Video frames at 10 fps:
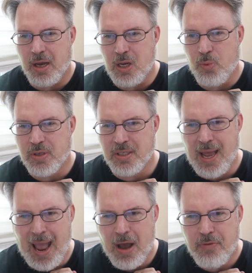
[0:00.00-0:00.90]
He was an
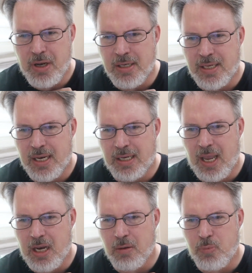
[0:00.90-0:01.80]
avid and
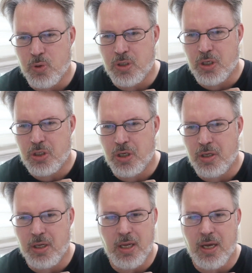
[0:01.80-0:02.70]
dedicated
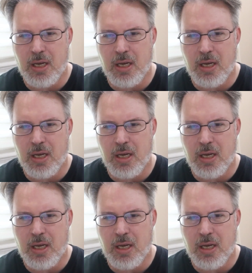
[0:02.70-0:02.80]
musician.